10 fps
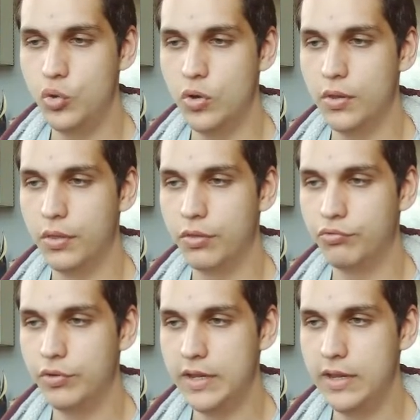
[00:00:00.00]
and
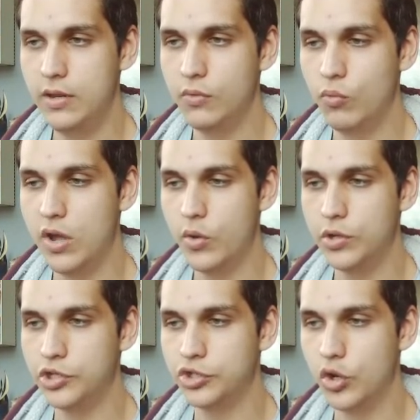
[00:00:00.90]
3, where
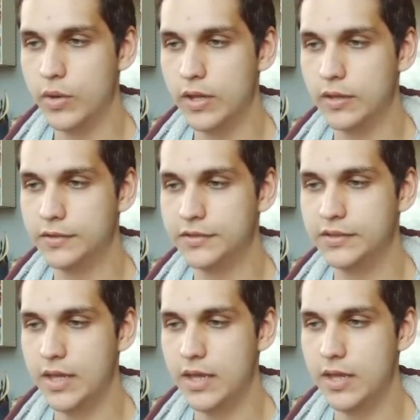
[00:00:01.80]
we're showing,
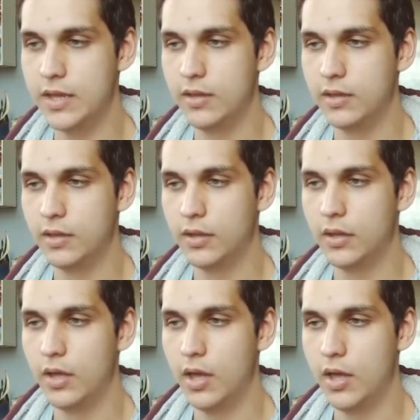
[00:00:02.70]
say,
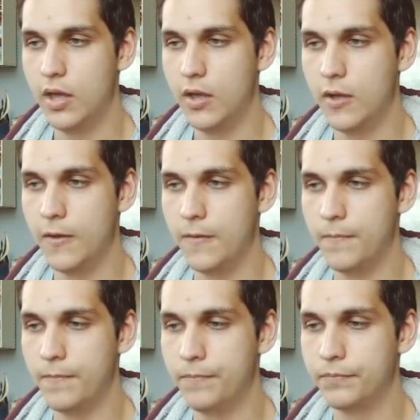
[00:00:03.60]
a
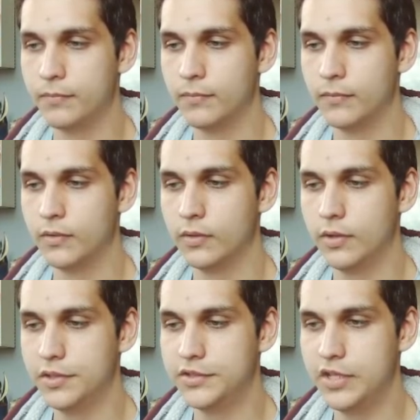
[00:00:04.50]

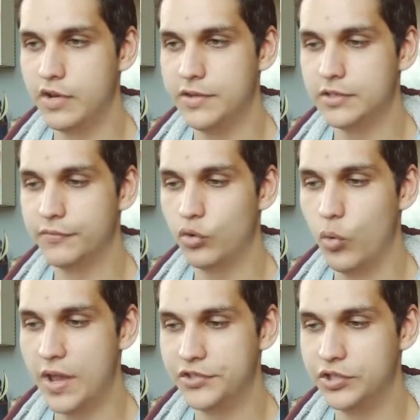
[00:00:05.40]
series of
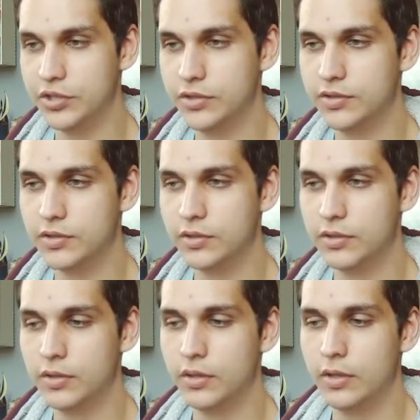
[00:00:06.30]
questions,
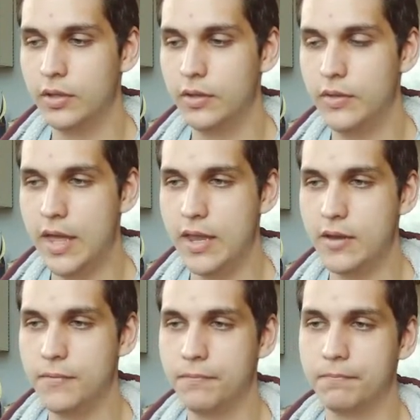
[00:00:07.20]

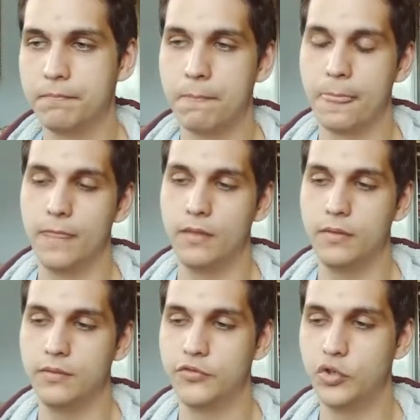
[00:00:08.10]
then,
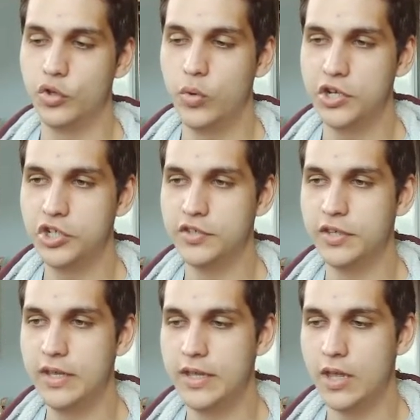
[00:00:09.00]
so the questions
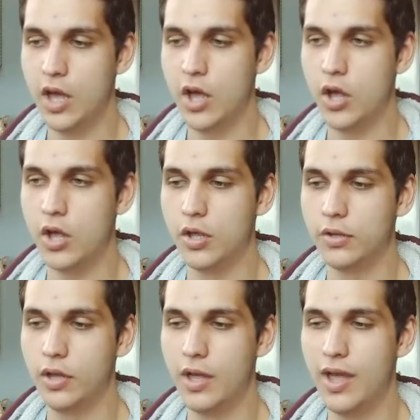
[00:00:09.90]
here are,
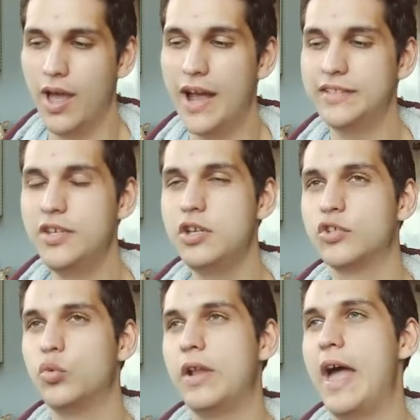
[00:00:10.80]
I didn't
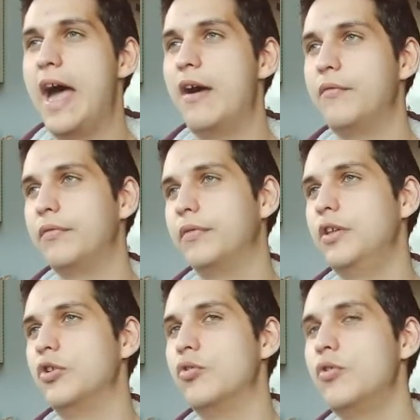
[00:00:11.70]
just want to have,
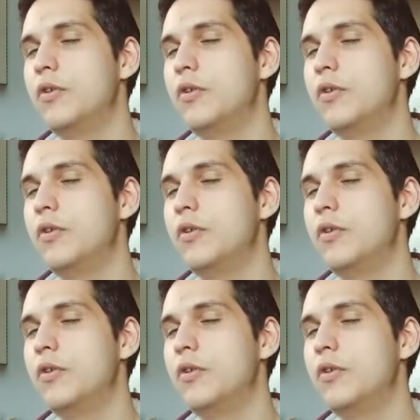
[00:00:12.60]
you know,